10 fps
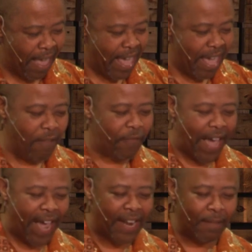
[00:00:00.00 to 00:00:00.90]
If
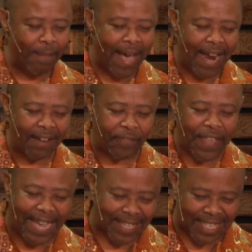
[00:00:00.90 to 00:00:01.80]
any man
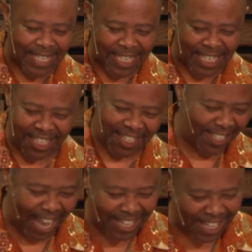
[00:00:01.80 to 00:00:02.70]
thirsts, now remember,